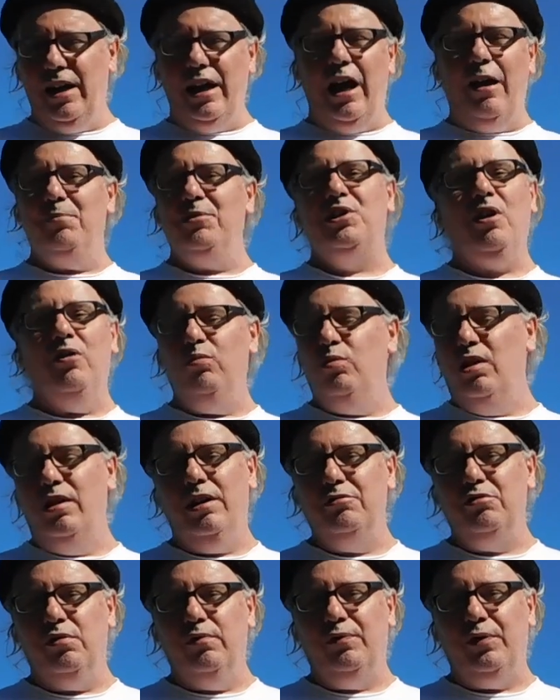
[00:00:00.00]
episode
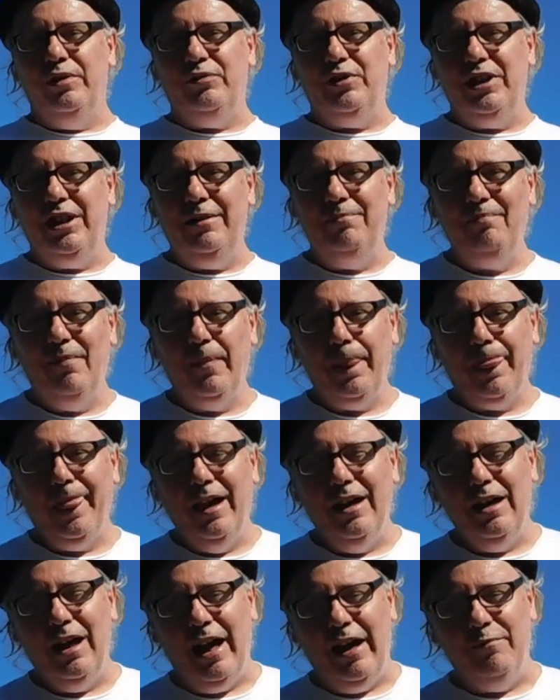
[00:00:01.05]
150.
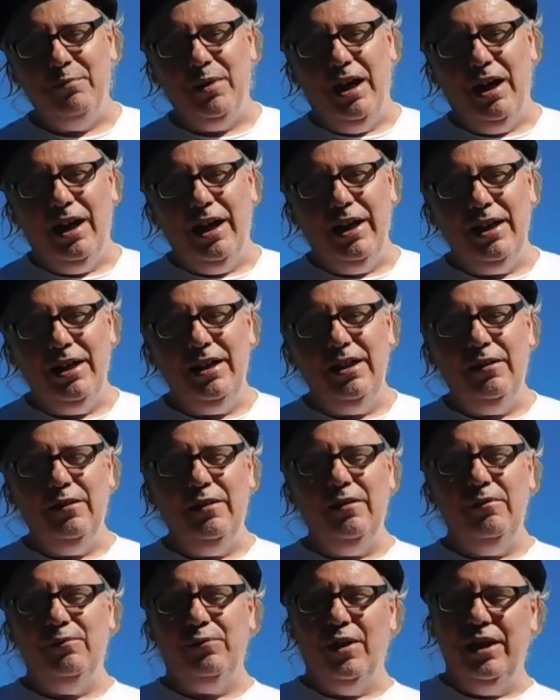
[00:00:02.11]
I have my
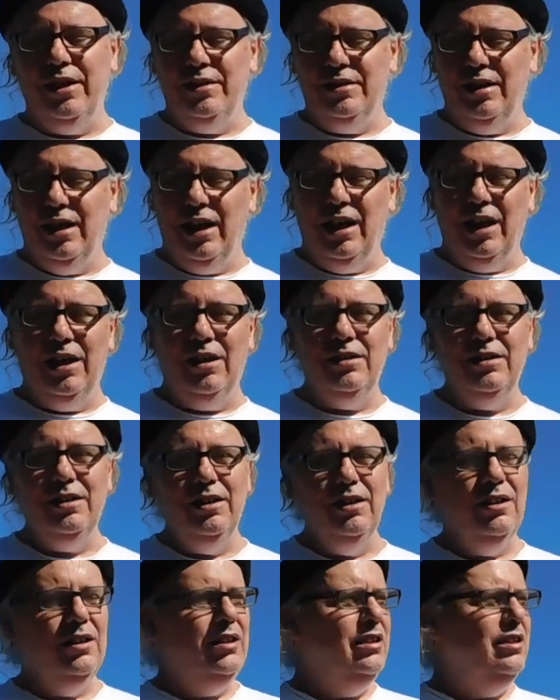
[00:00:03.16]
friend
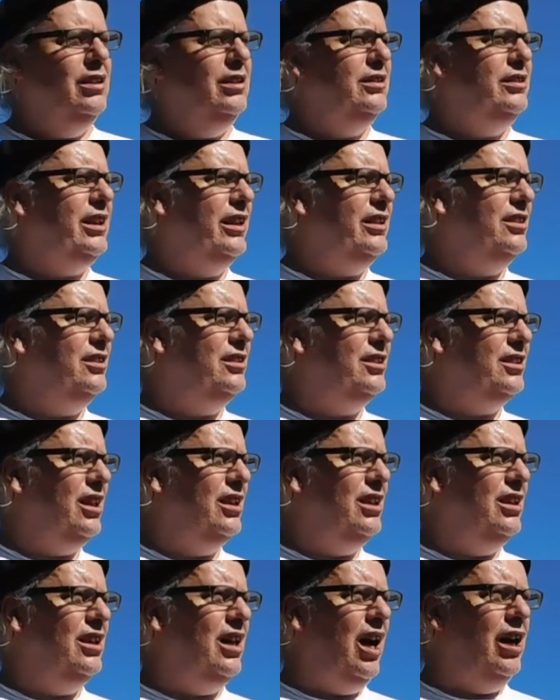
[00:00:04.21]
Dennis
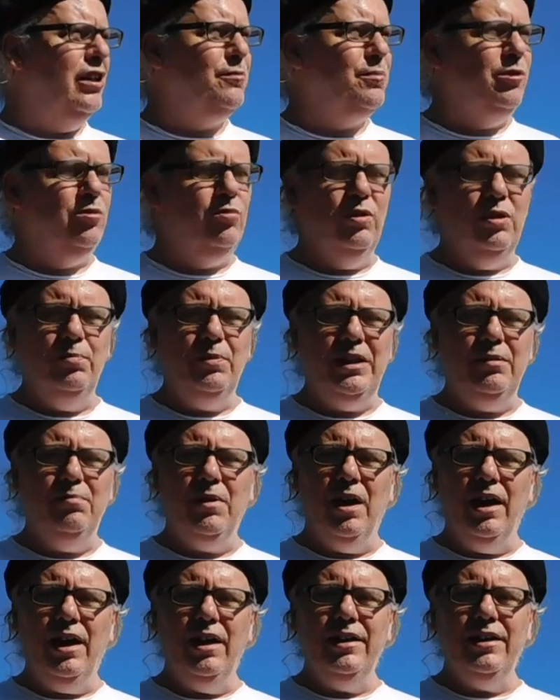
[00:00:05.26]
Osborne will be
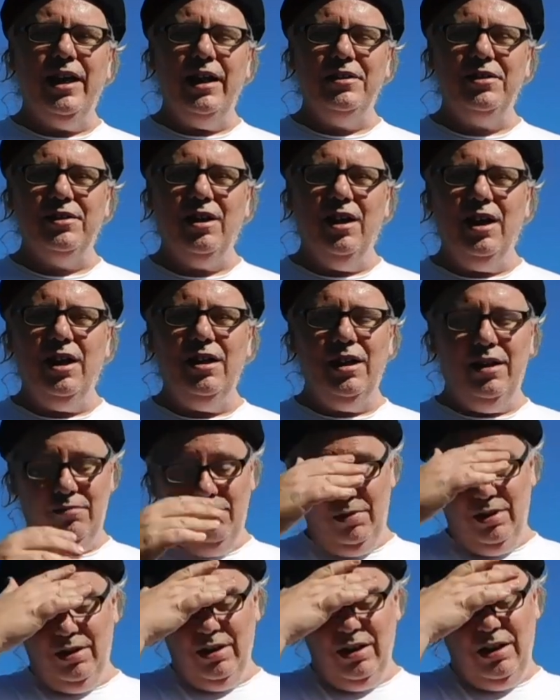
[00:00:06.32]
my guest star, and
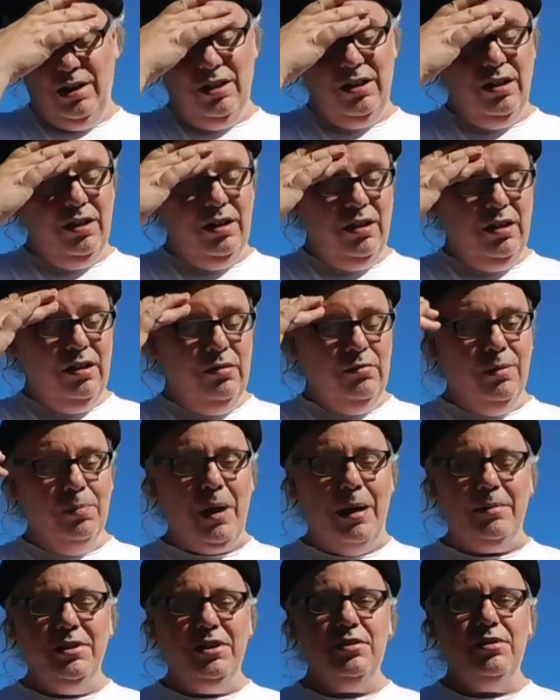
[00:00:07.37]
we'll
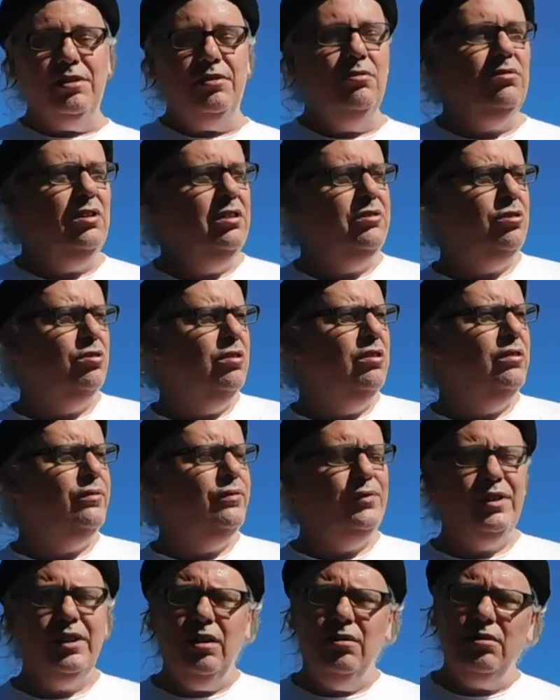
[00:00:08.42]
probably just do a tour of
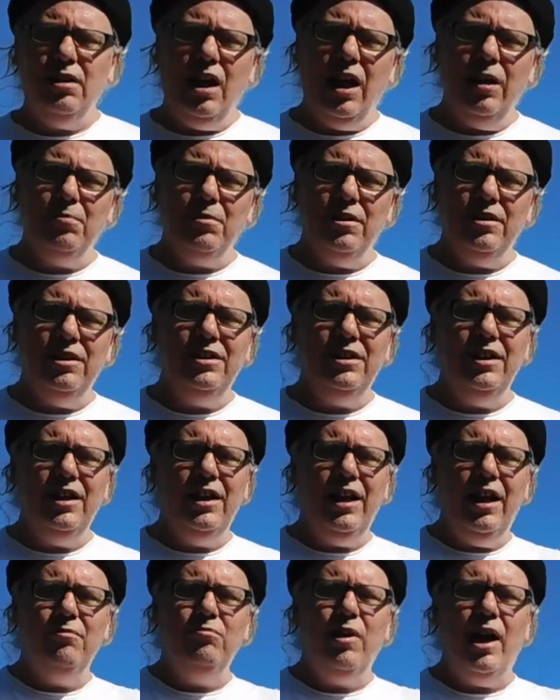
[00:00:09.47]
the old library
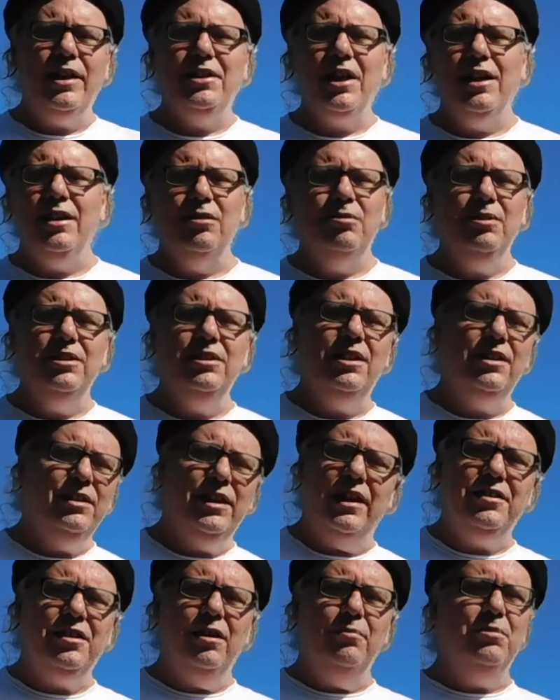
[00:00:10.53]
and wax eloquent and
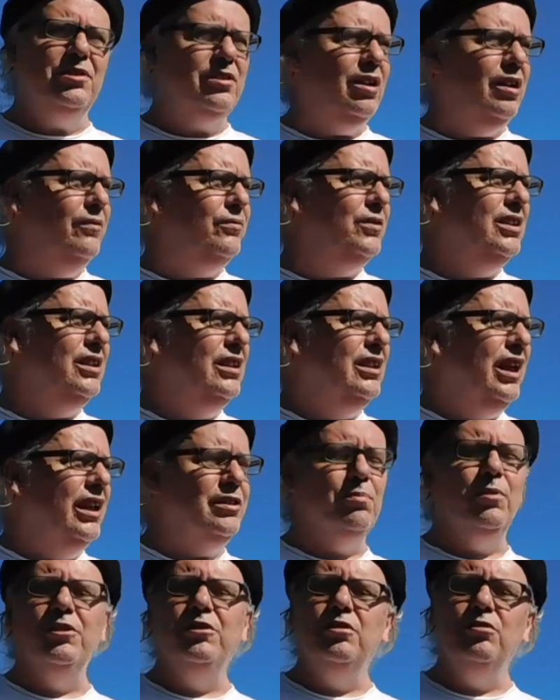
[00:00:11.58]
that type of stuff,
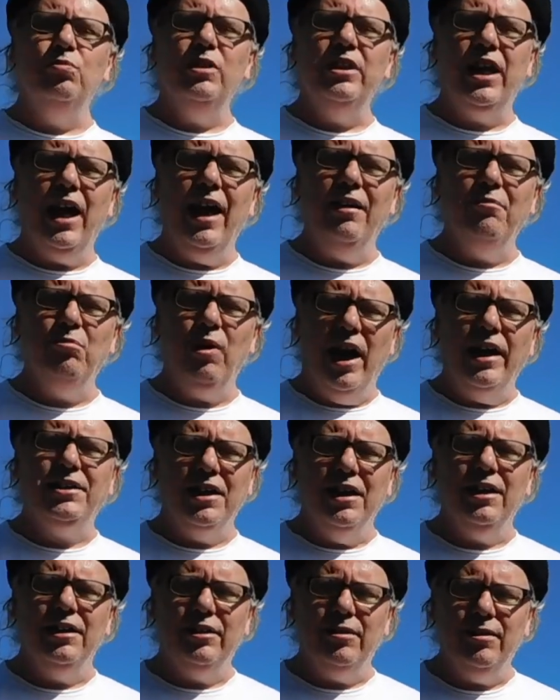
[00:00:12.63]
as much as we can wax
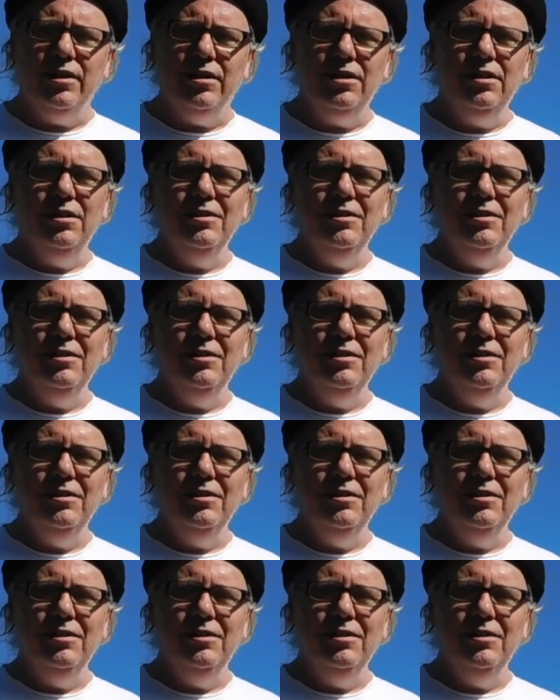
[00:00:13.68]
eloquent.